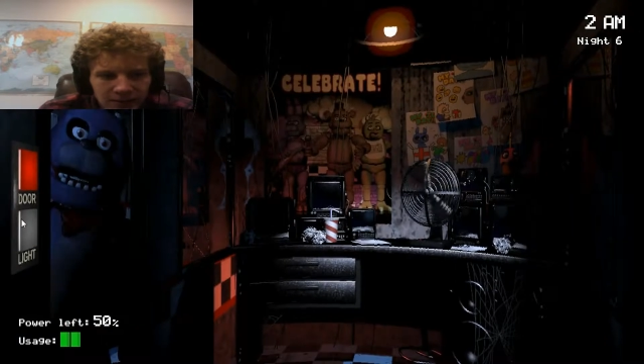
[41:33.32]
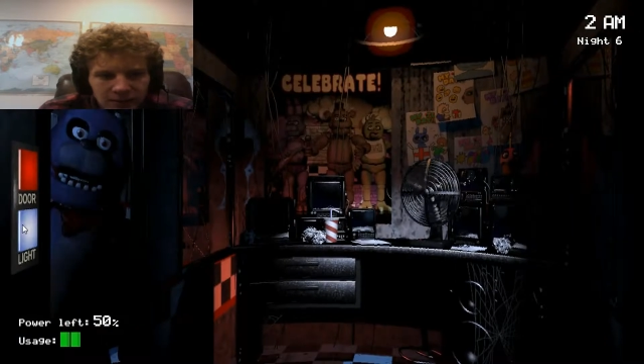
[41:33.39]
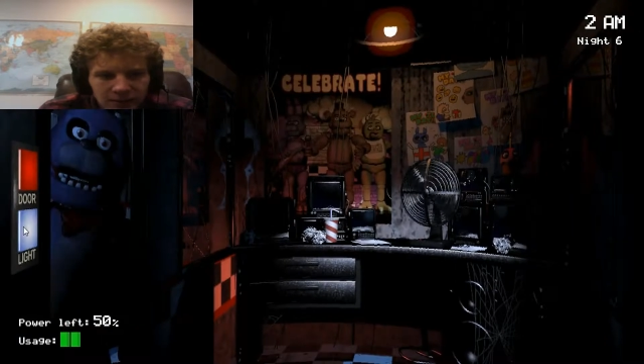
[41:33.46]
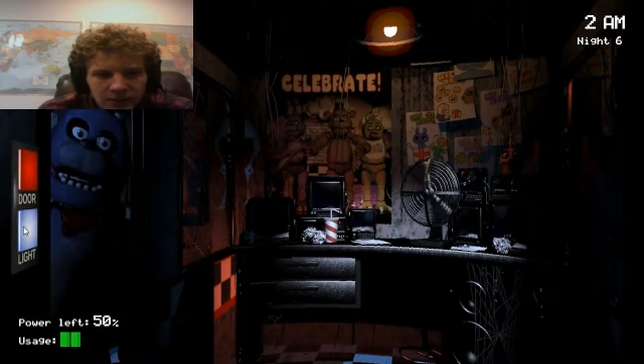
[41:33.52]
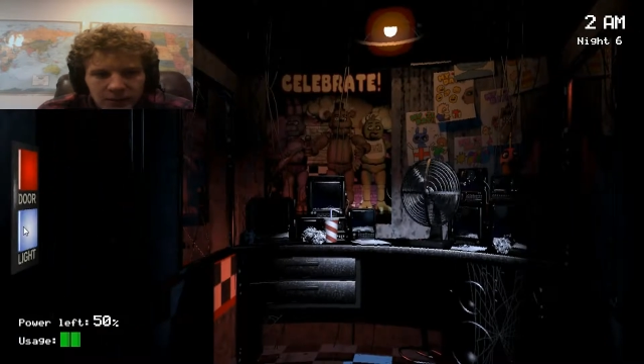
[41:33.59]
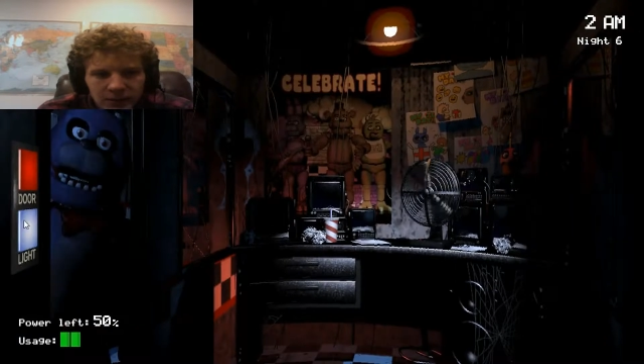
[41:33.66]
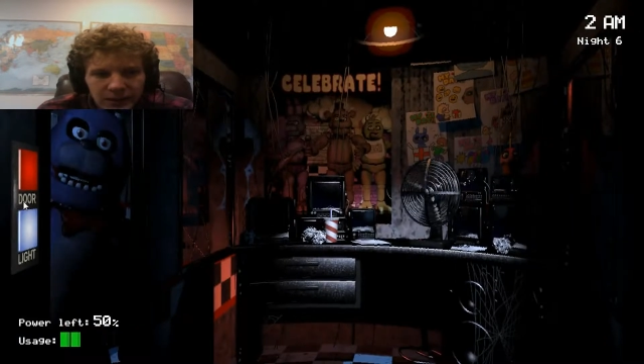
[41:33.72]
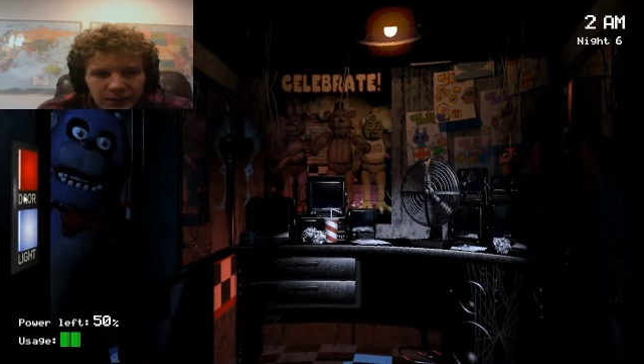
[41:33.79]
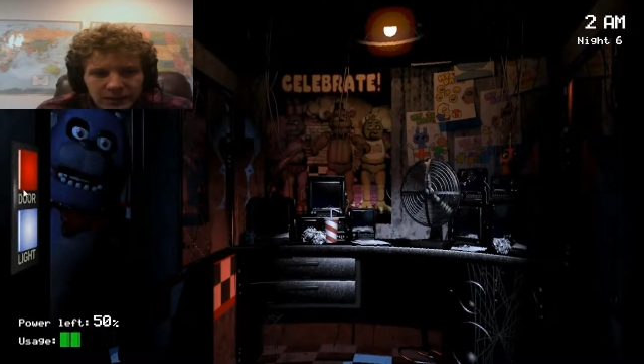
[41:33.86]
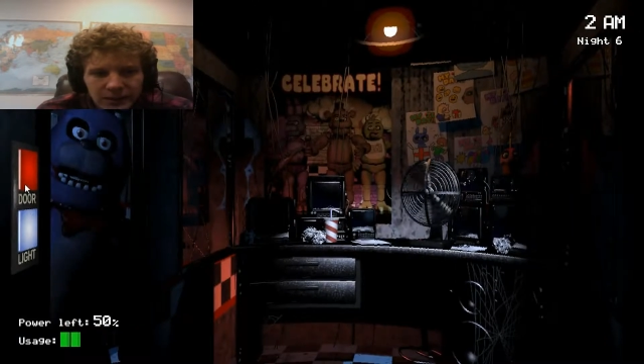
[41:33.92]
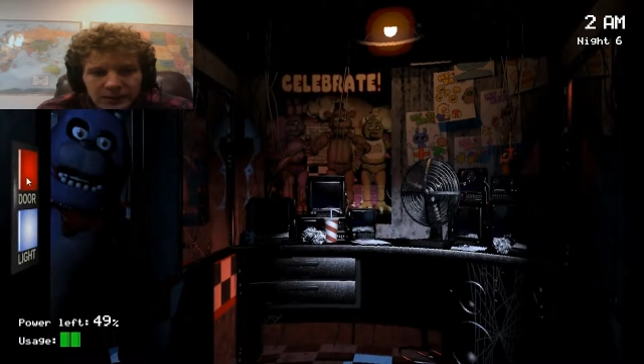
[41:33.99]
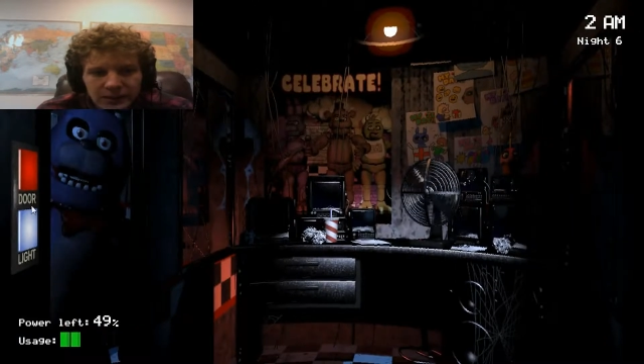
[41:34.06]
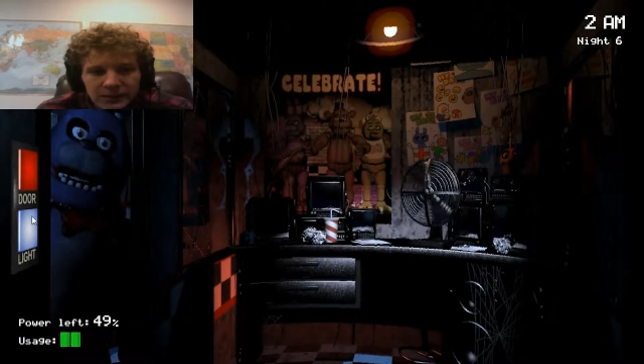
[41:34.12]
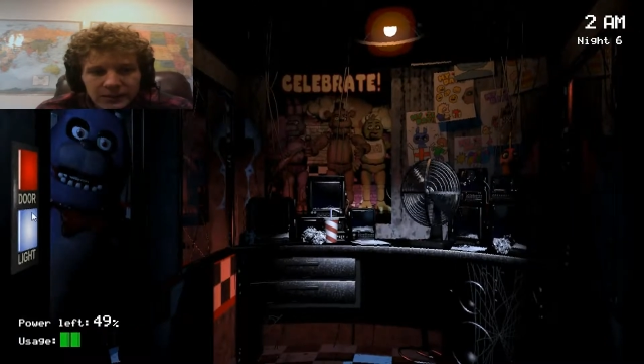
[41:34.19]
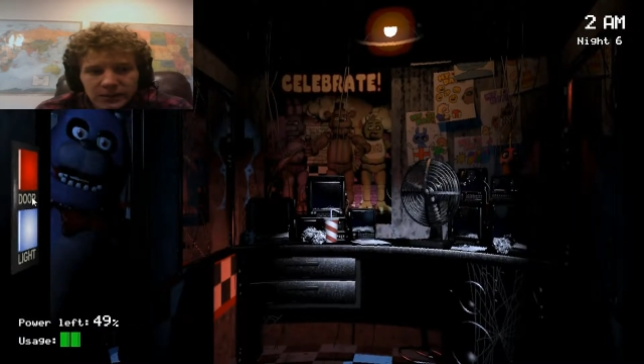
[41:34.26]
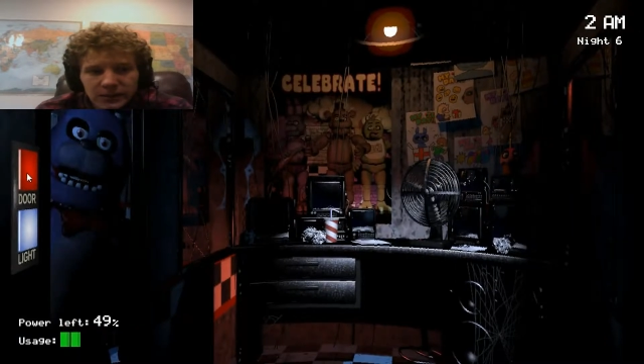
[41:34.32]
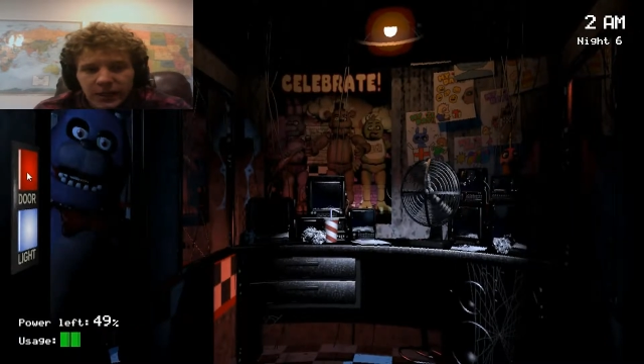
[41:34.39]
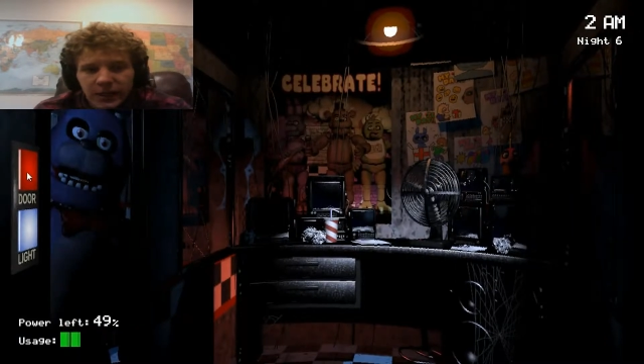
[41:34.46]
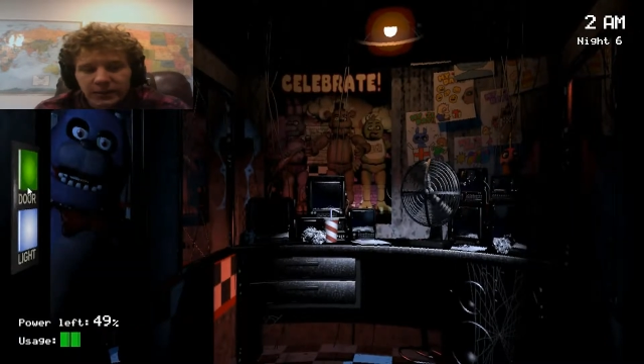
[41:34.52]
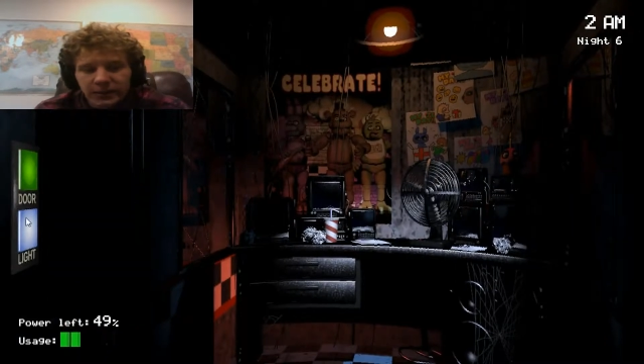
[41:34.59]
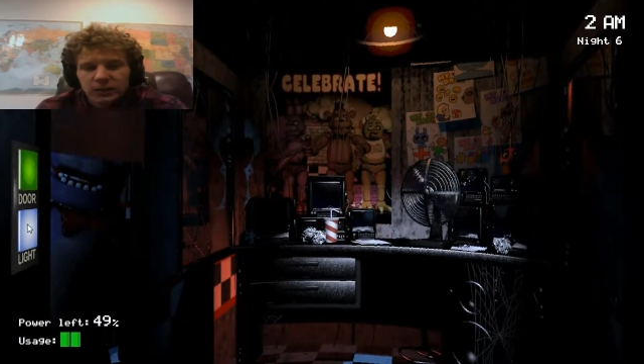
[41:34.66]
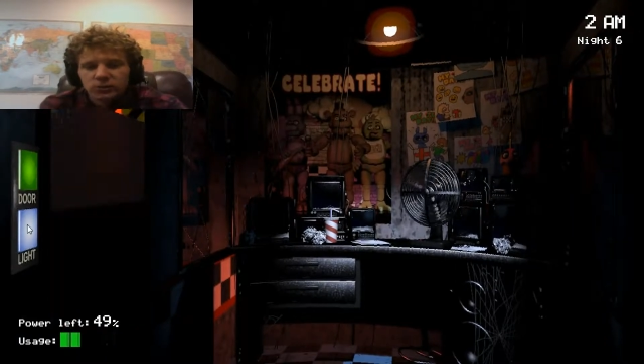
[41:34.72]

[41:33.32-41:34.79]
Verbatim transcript: Uh, yeah,